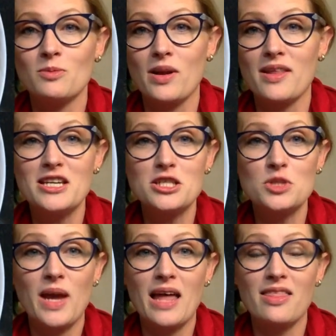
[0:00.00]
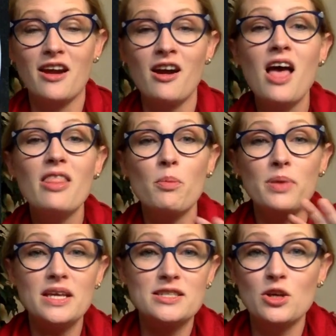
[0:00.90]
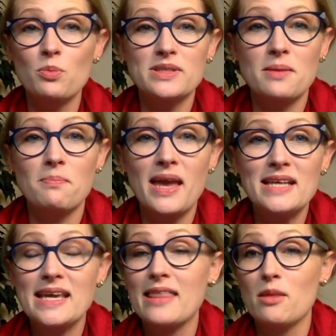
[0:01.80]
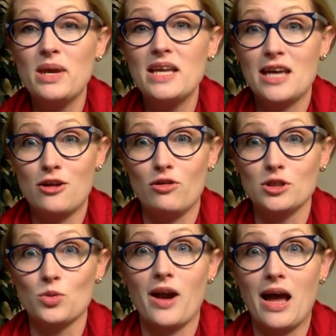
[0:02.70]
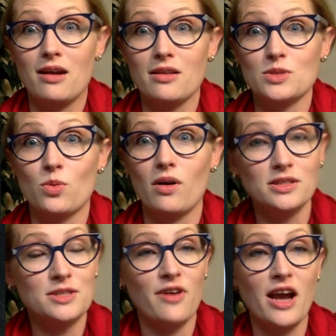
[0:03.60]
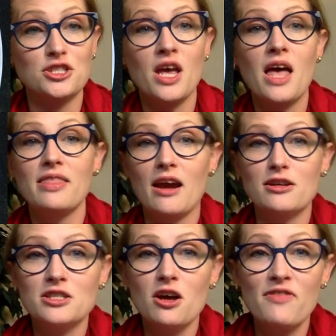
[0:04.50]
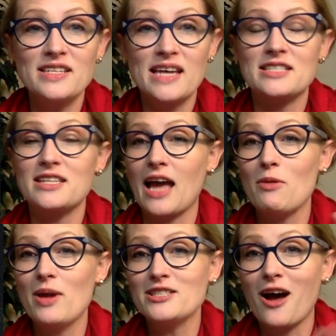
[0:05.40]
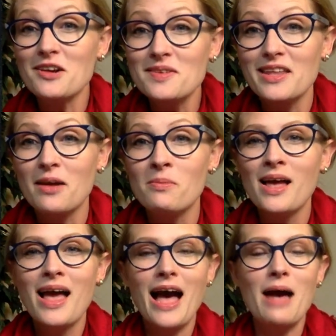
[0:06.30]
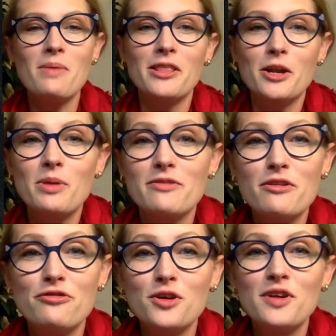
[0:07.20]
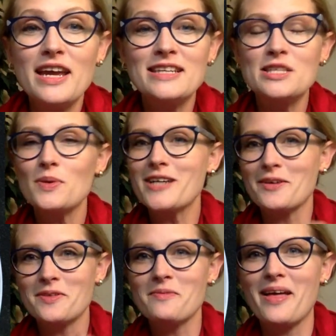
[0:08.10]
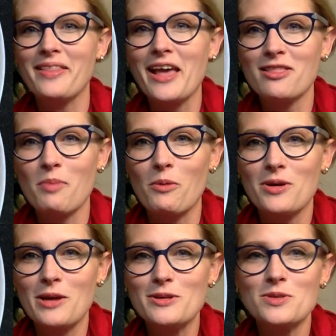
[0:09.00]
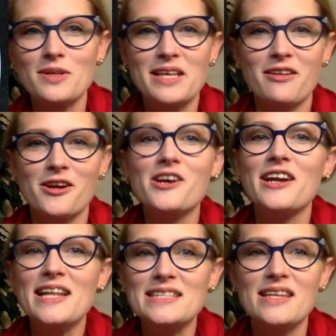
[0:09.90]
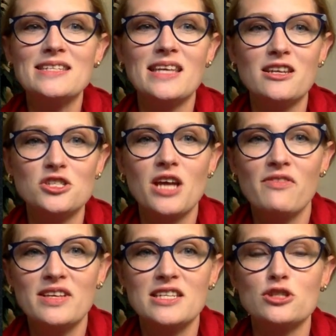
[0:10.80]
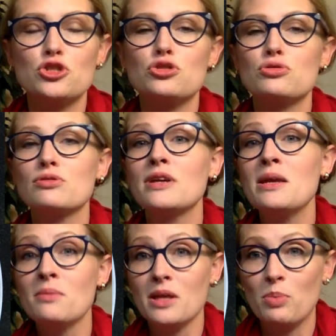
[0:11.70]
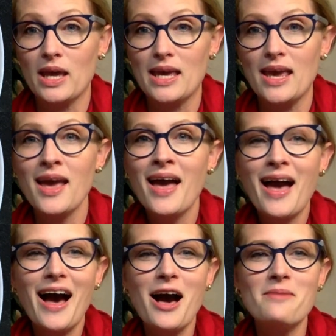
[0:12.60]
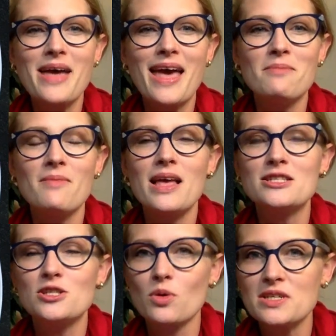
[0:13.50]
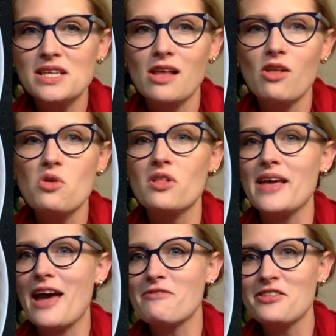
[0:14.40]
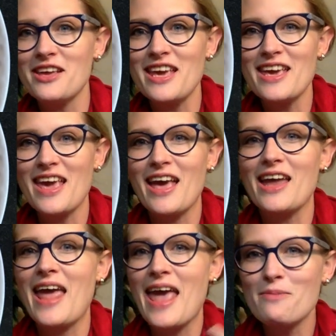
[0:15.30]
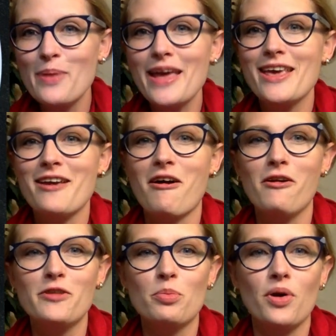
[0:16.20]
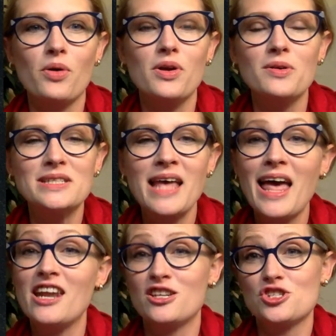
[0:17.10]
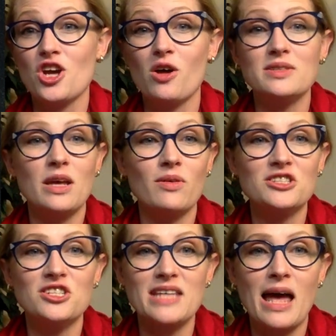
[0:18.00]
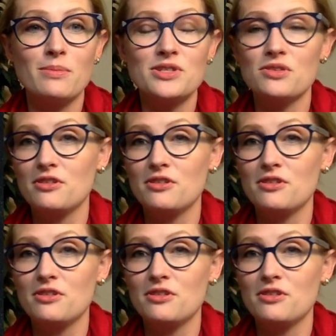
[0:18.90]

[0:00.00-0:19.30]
of the dishes we had there. The pea soup was amazing, and the pea tendrils were out of this world fresh. They are so fantastic. We talked with them. I'm a little bit of a foodie, and so we talked to them at length about where they were sourcing their ingredients, and they said the chef is extremely picky and is sourcing locally everything he can, hand picking all of the produce, and it shows. It was just absolutely